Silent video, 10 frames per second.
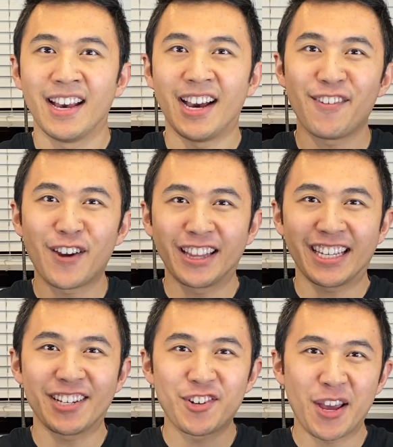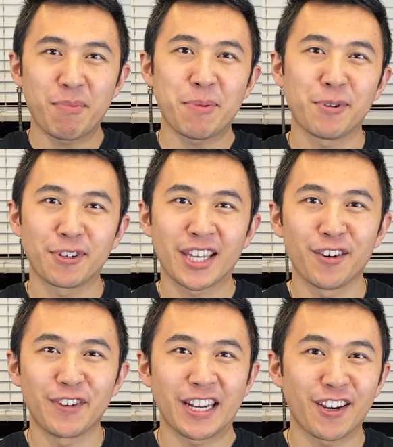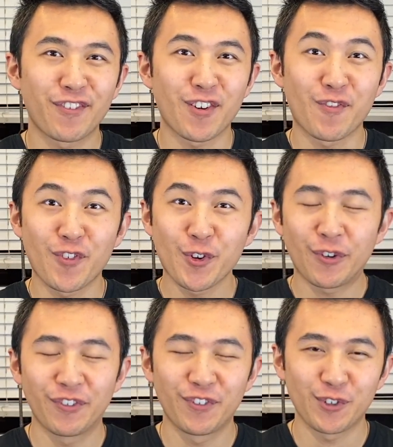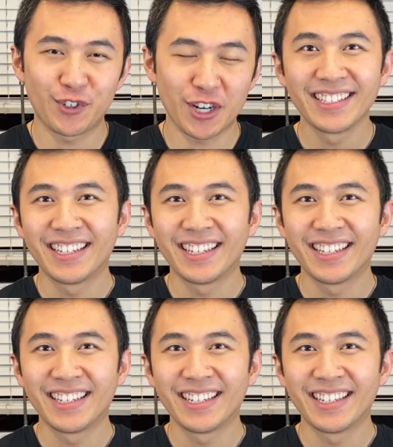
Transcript: Hi friendly internet people, Kelvin here from Food Chump.